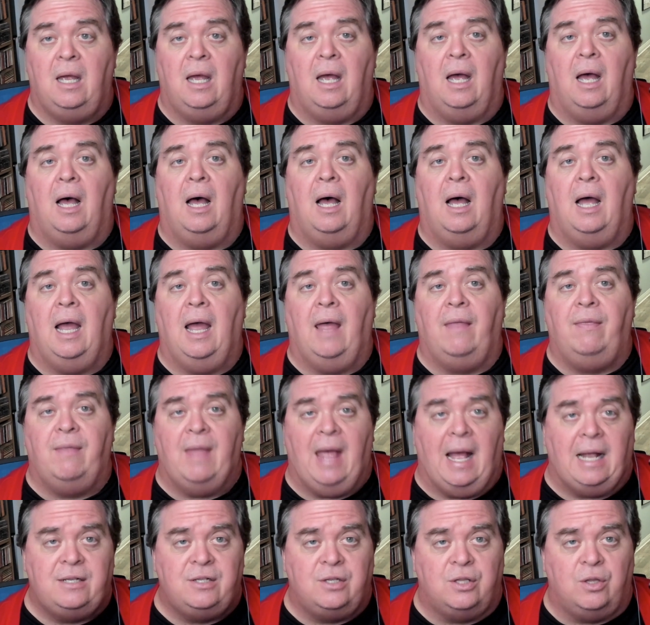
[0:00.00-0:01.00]
And
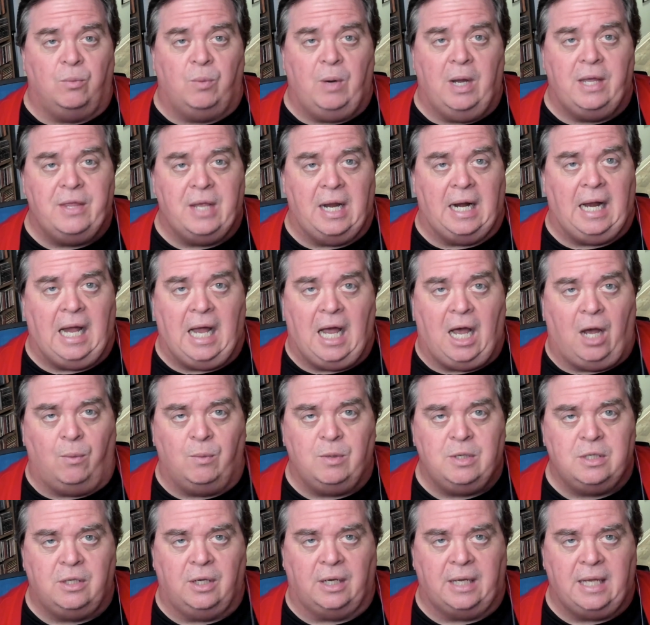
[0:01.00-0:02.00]
that's the way that I
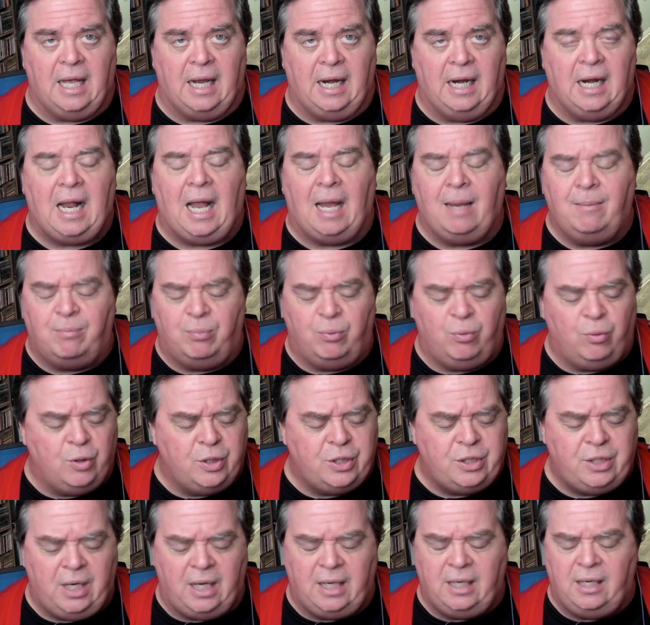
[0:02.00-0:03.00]
always look at it. I
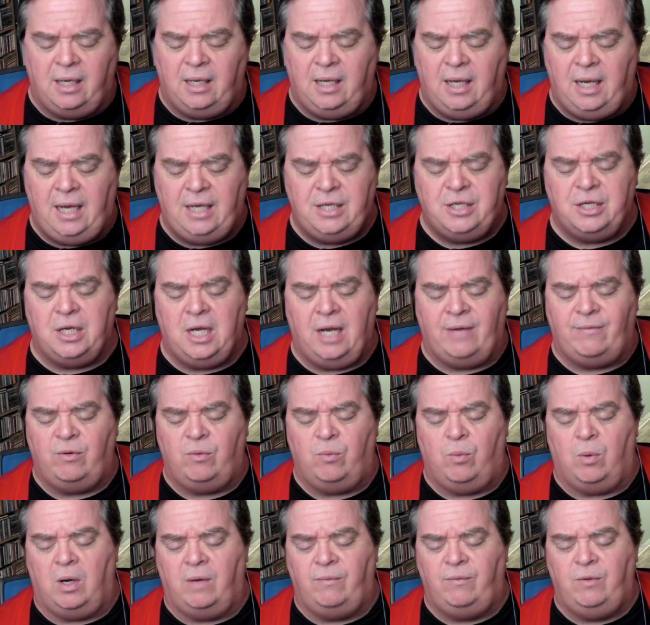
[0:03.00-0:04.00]
appreciate each and every
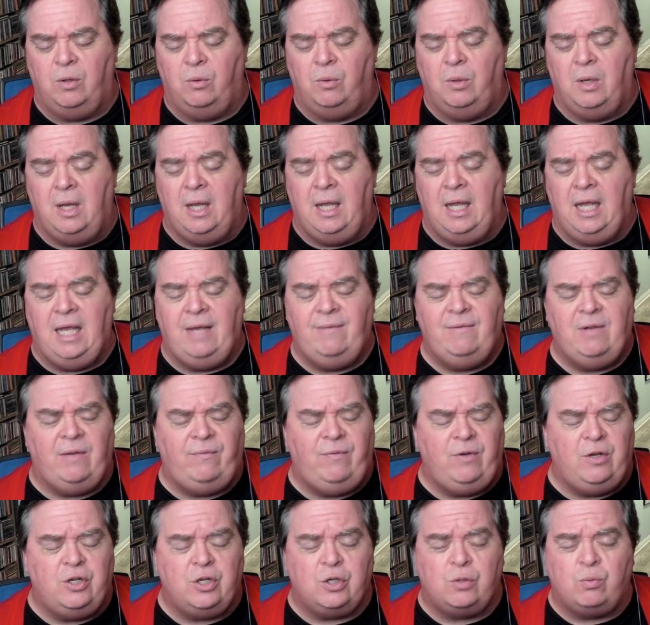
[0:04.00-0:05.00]
one of you. Even
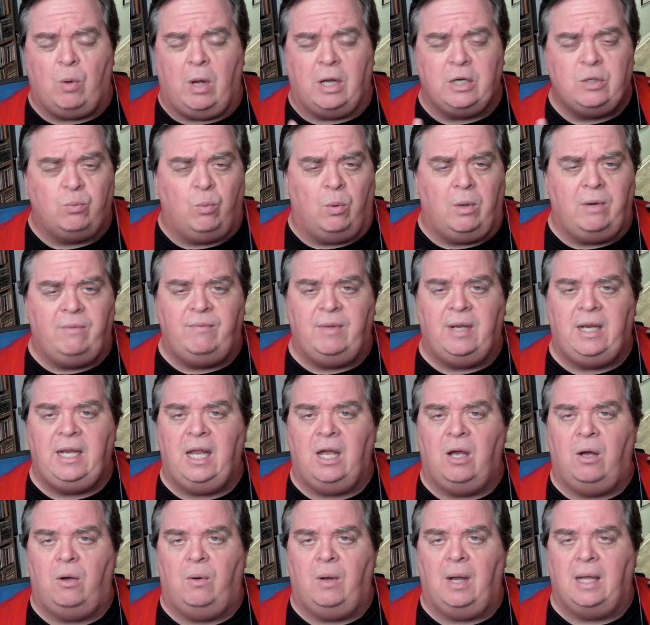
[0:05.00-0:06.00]
if you just watch one
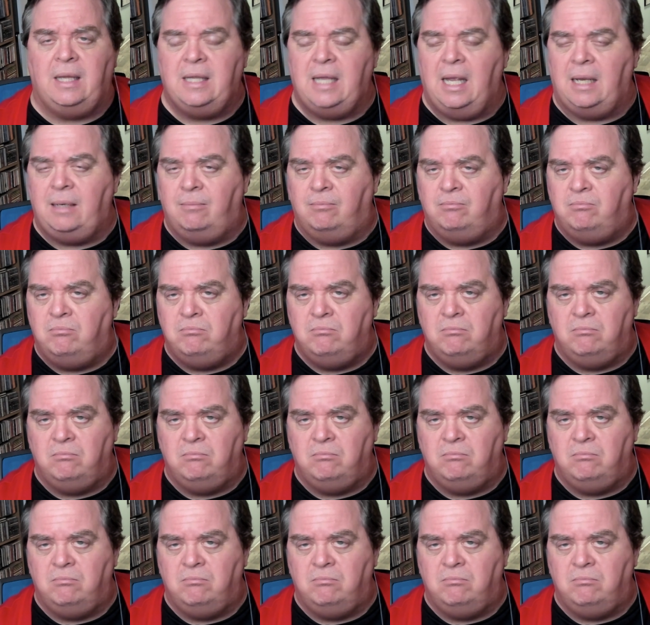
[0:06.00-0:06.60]
video and then,